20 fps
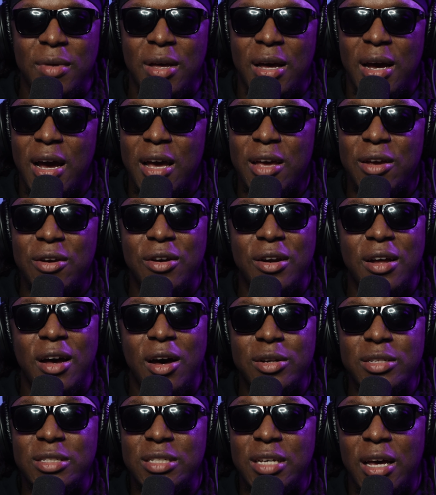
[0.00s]
I hear it all
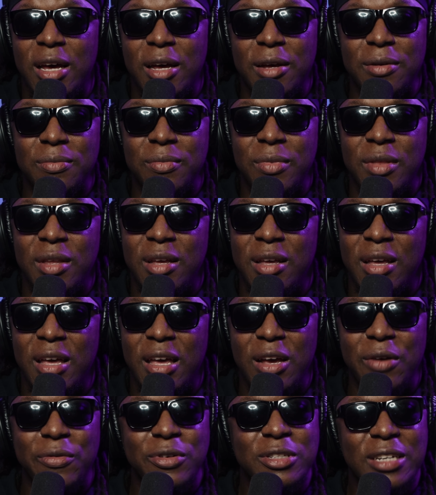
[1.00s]
the time.
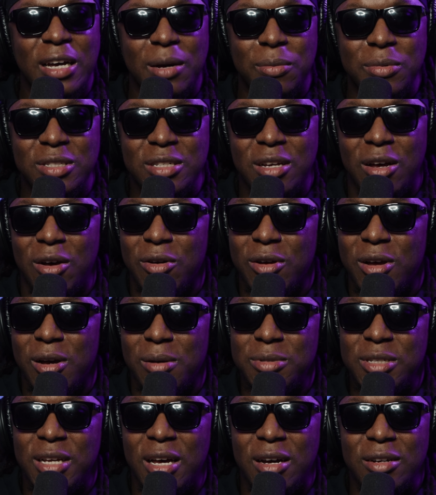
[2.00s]
Every time a song
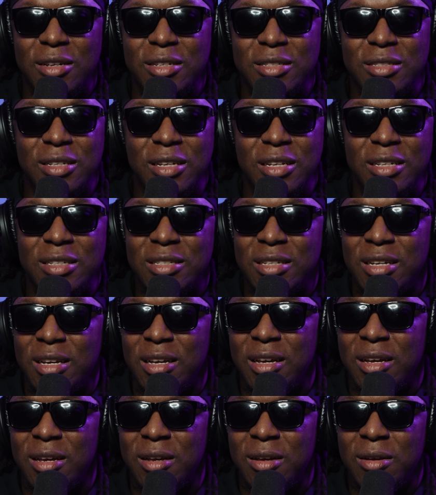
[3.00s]
comes out, it's
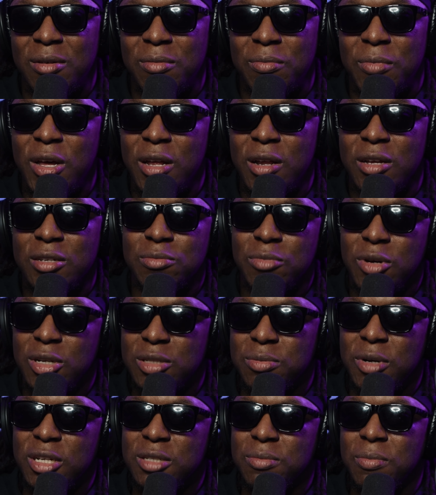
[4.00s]
man,
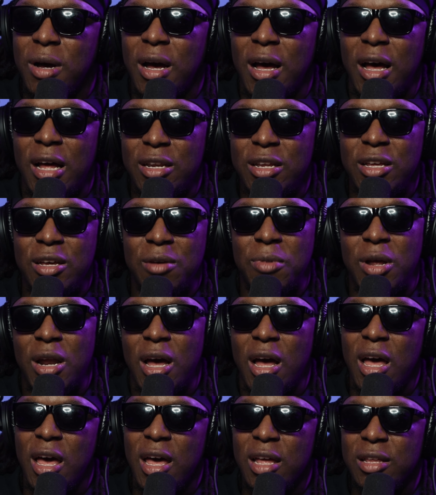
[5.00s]
it's my idea, man. I
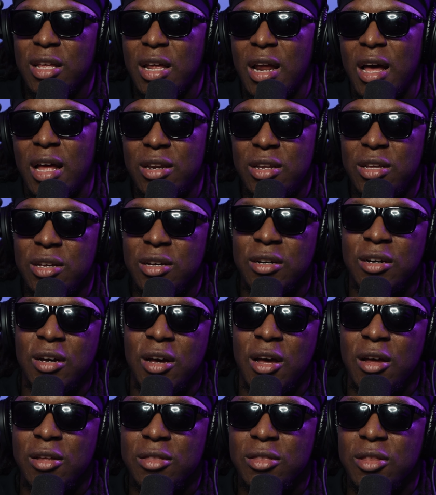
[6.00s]
had that idea
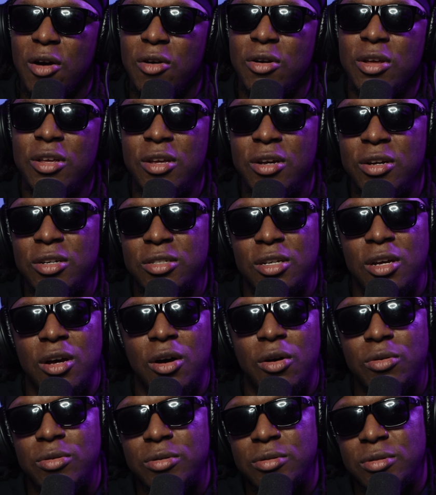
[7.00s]
30 years
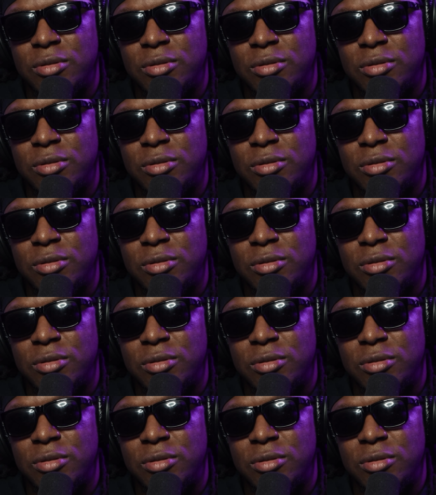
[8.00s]
ago.